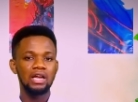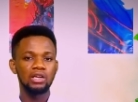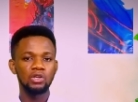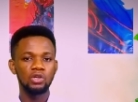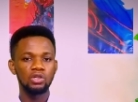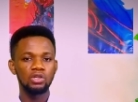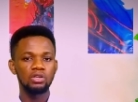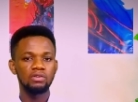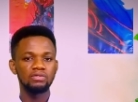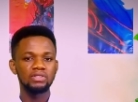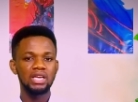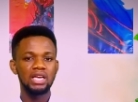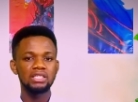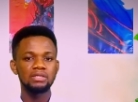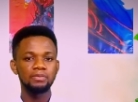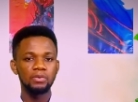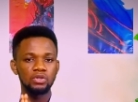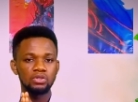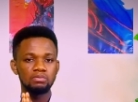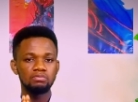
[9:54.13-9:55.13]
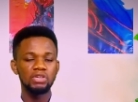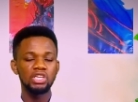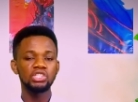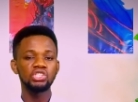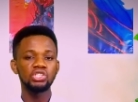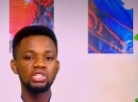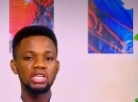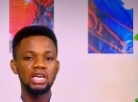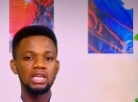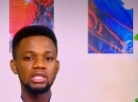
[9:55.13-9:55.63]
and all of that. But
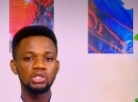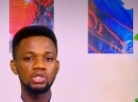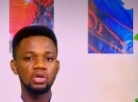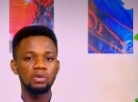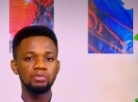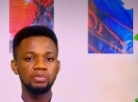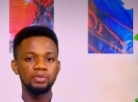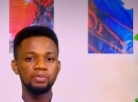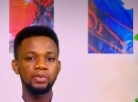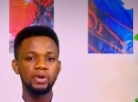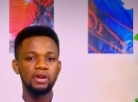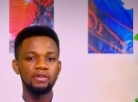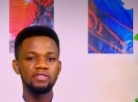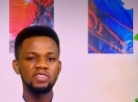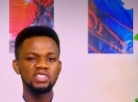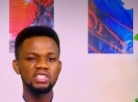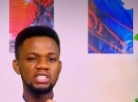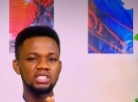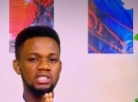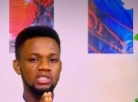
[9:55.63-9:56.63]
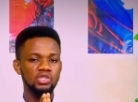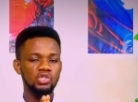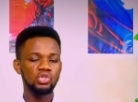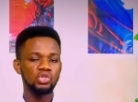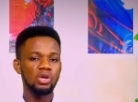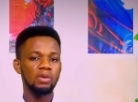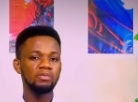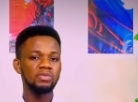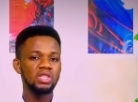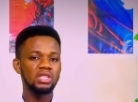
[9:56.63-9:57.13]
make sure that as you're preparing, this is
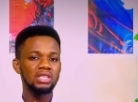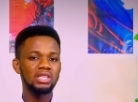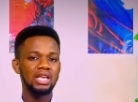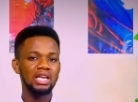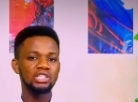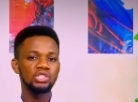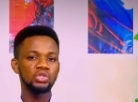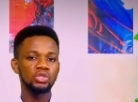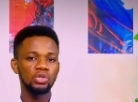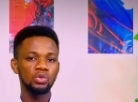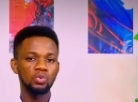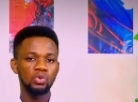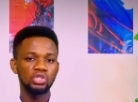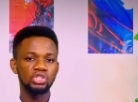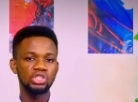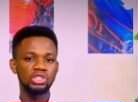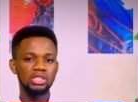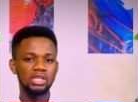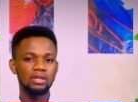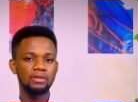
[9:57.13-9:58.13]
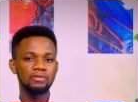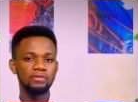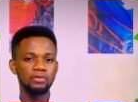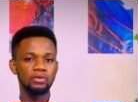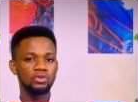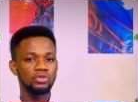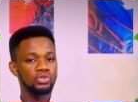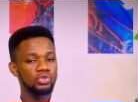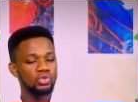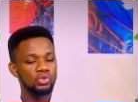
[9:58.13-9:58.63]
something that you're watching out
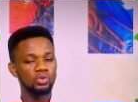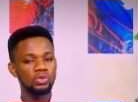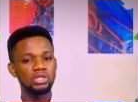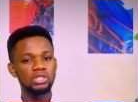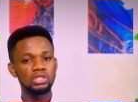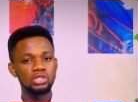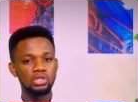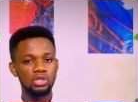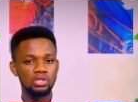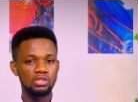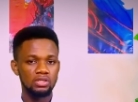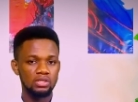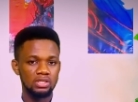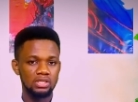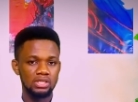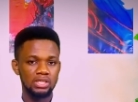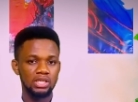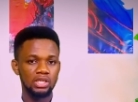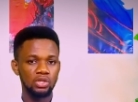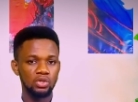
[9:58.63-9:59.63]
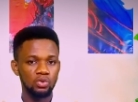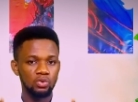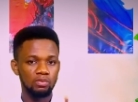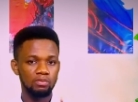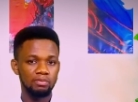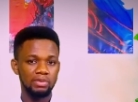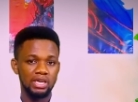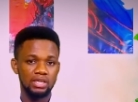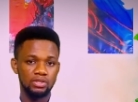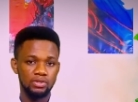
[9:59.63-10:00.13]
for so it doesn't take
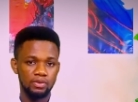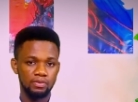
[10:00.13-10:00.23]
you by